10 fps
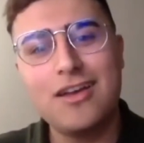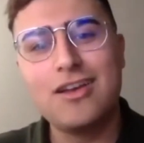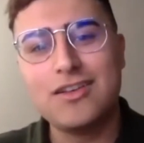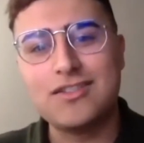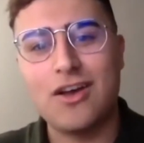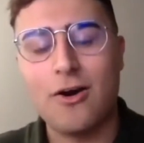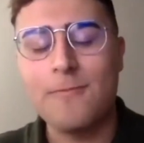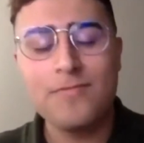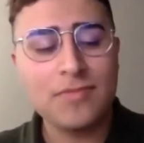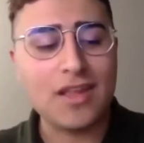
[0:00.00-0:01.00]
So
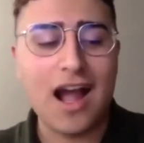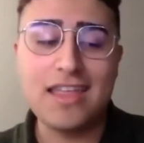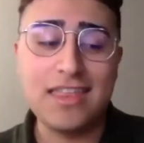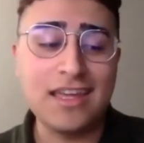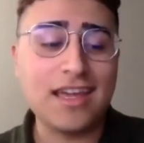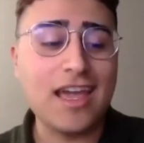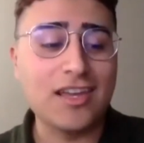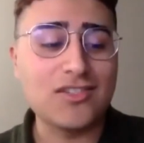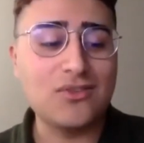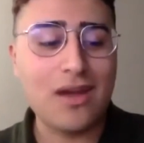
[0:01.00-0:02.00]
I think
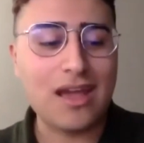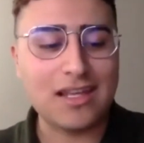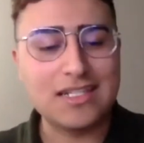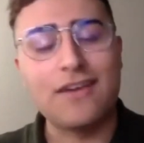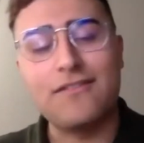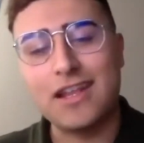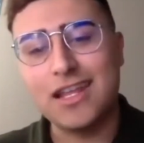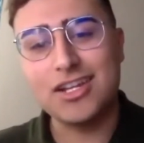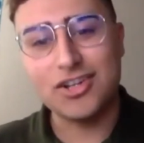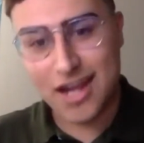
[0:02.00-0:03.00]
ASUA is definitely
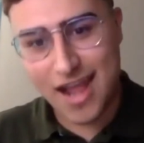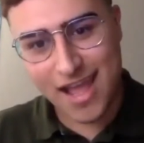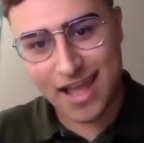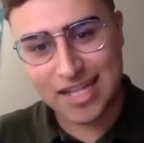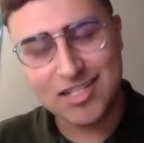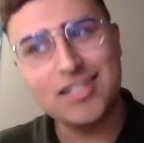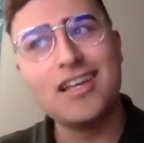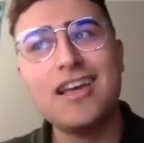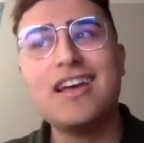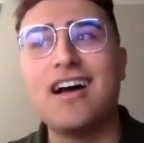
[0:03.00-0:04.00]
in good hands.
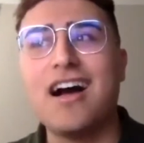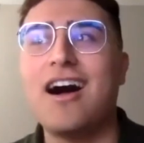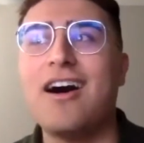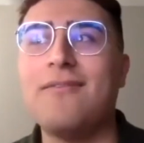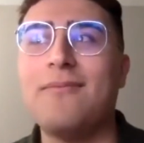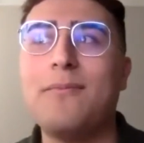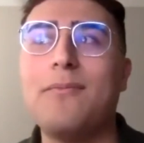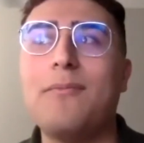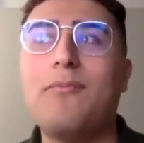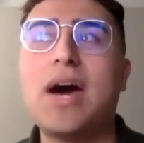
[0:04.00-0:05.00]

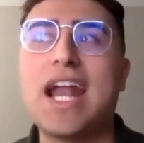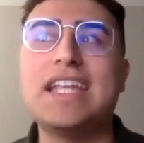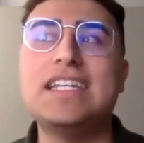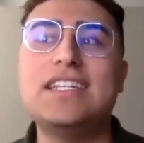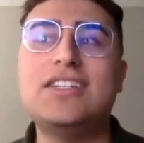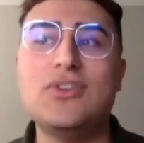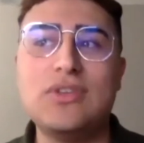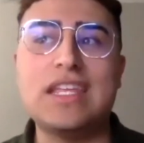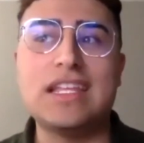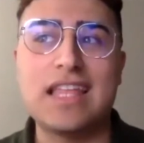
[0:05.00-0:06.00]
But I do
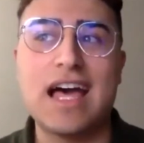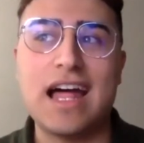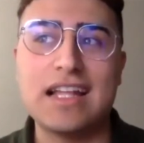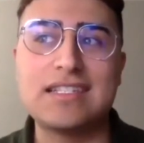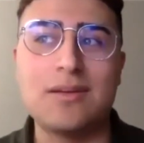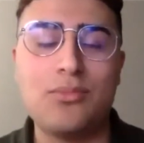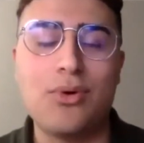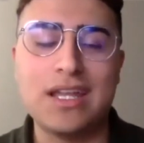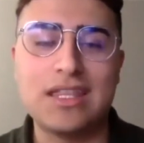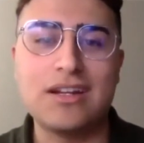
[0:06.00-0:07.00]
think that at some
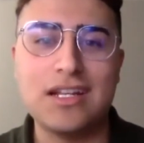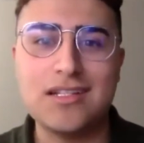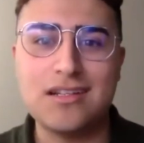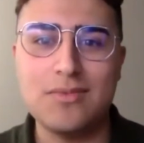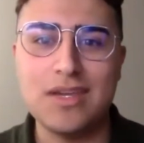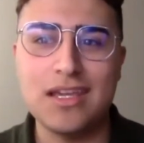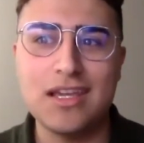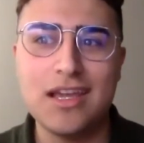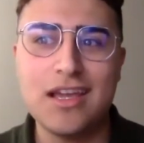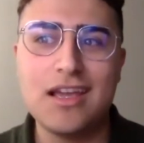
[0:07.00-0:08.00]
point there needs to be
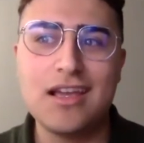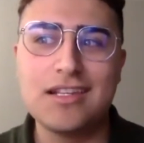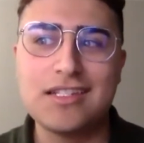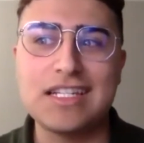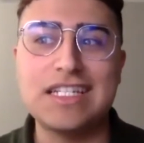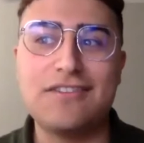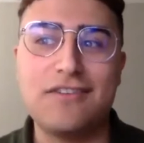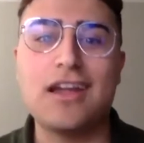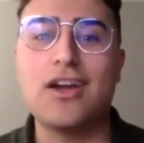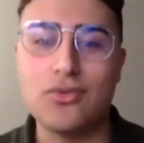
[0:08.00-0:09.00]

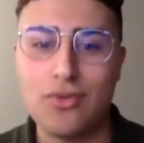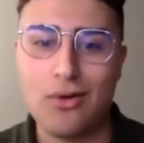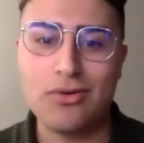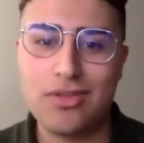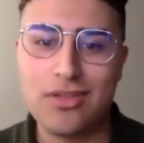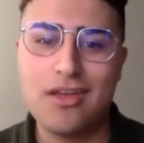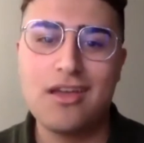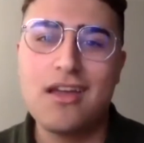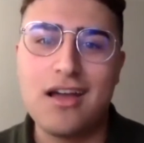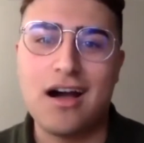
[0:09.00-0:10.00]
significant growth.
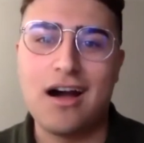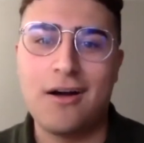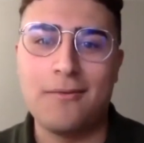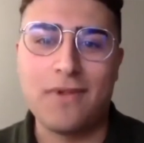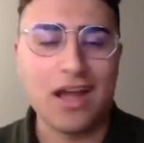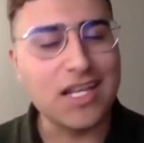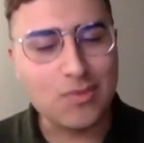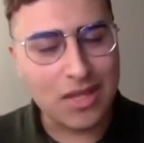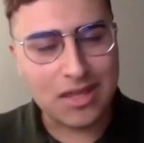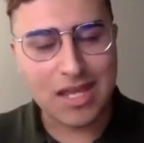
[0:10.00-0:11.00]
I guess
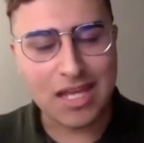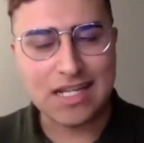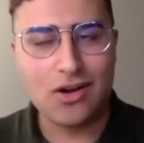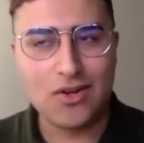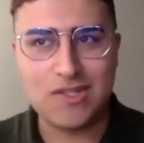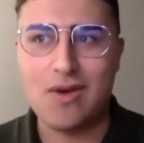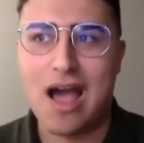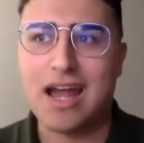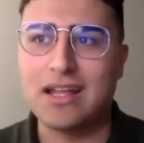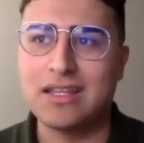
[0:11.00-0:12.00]
one thing to also
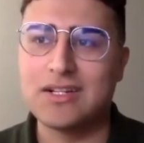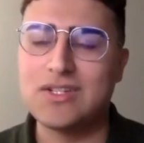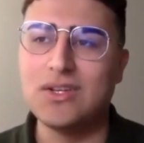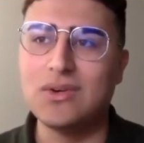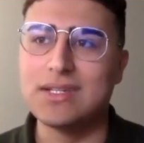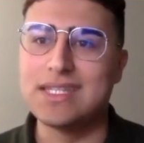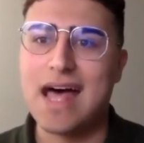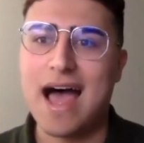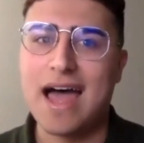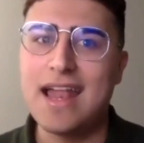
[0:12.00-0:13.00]
add on there too is
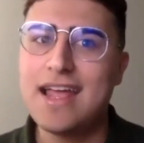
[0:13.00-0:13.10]
that